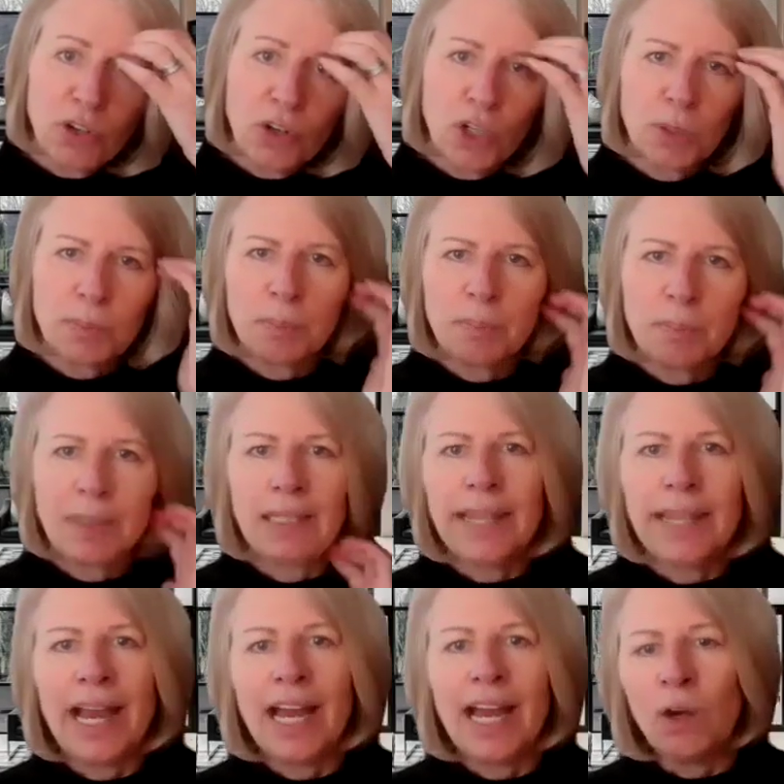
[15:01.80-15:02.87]
on curb appeal
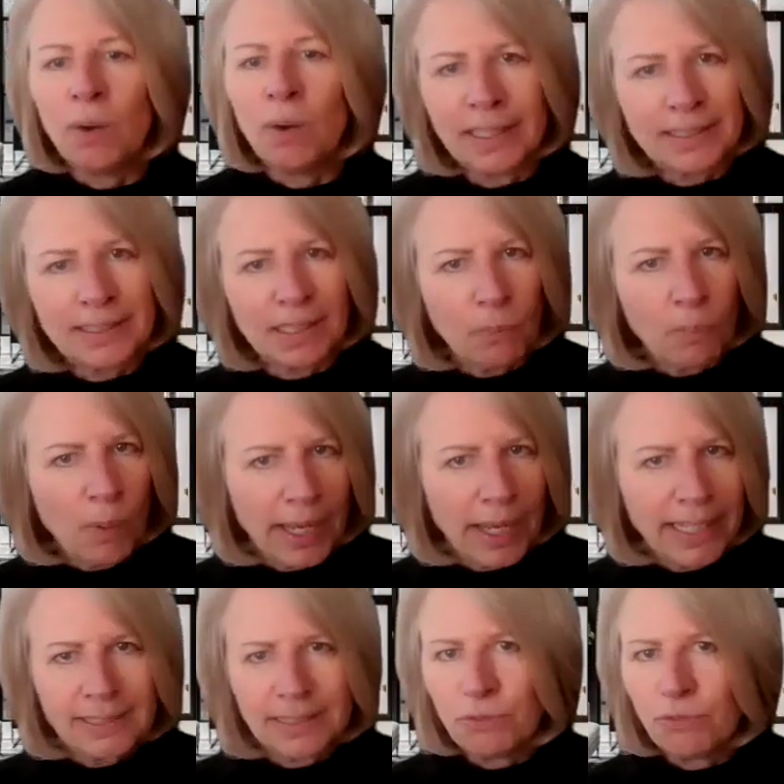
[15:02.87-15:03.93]
now. It's
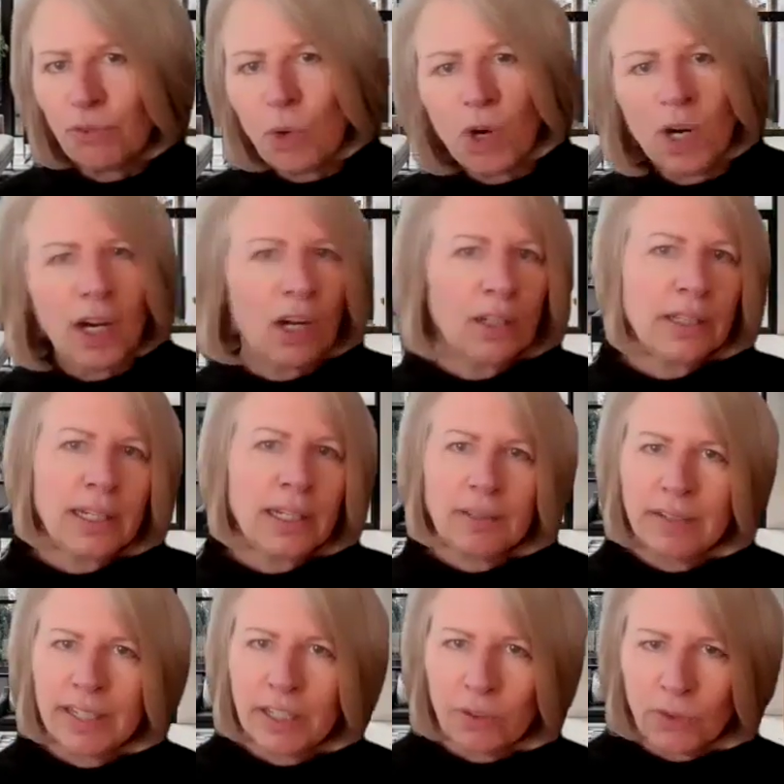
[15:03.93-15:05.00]
a 4 on the
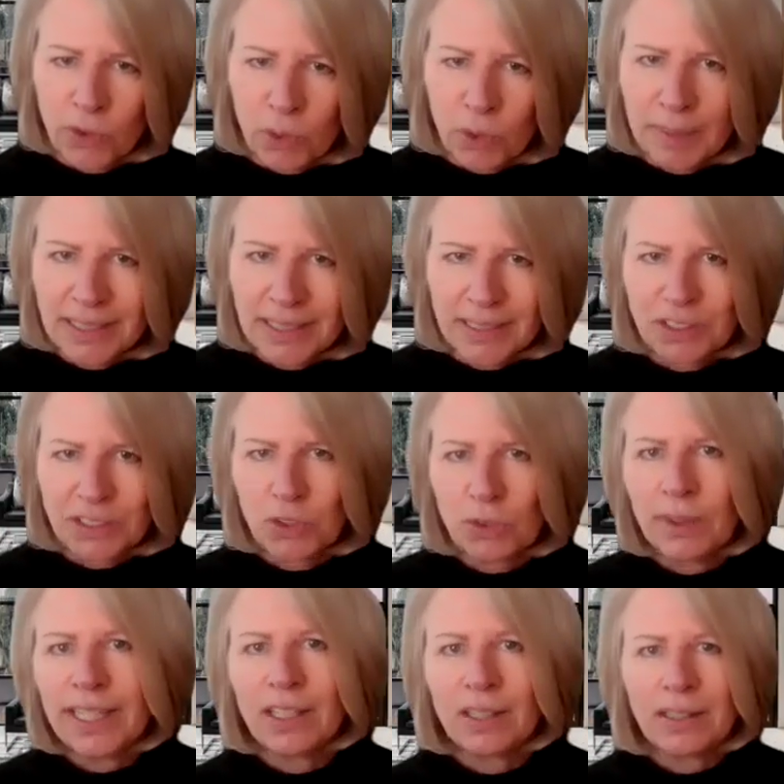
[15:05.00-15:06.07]
living room. It's a
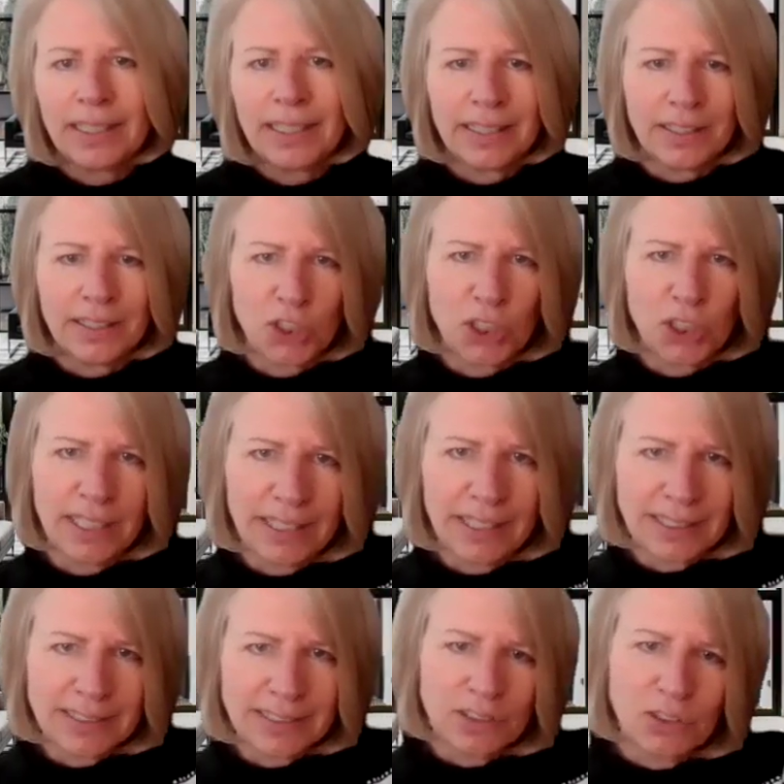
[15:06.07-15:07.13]
3 on the kitchen.
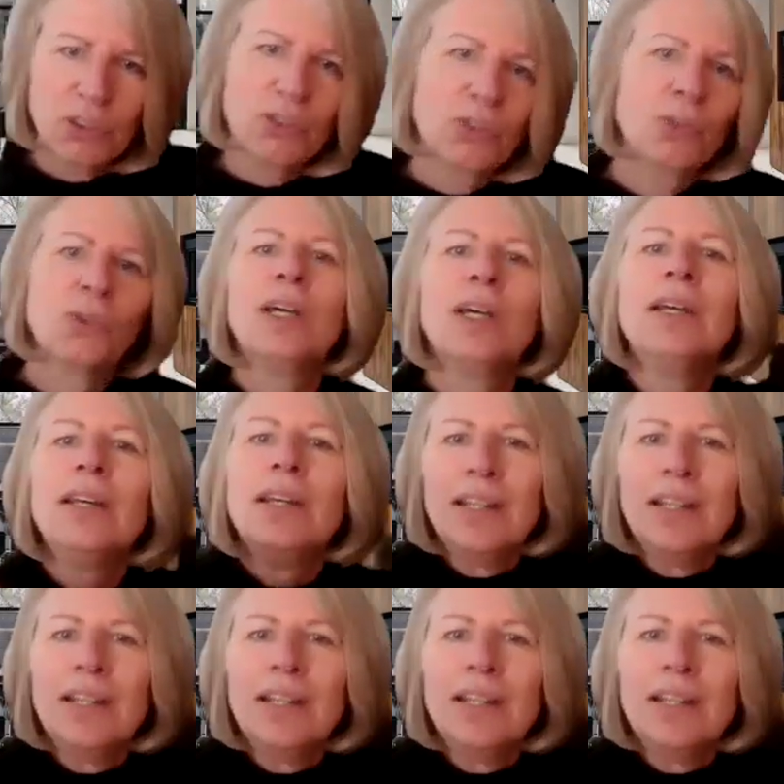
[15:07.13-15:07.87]
It's a 2.